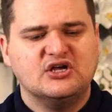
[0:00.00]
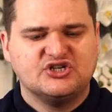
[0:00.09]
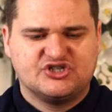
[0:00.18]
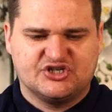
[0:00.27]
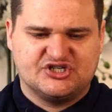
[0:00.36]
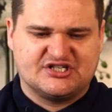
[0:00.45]

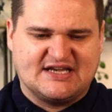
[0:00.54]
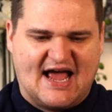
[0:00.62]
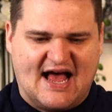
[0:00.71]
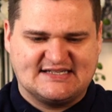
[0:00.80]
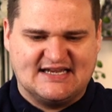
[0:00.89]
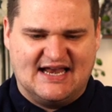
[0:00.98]
such as
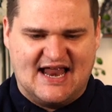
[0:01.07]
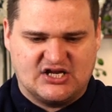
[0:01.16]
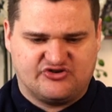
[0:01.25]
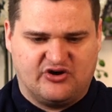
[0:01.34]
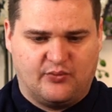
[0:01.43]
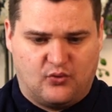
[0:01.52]
gas,
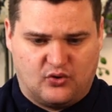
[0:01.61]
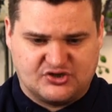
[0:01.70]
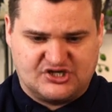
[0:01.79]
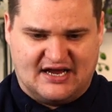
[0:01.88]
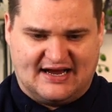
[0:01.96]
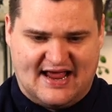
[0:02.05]
electric,
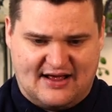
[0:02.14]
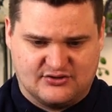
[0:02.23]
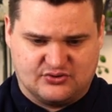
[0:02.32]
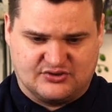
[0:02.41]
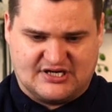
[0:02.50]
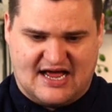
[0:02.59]
water, and
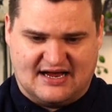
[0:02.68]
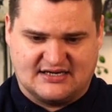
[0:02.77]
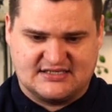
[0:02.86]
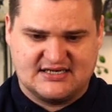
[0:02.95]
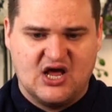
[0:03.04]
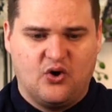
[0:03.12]
council tax,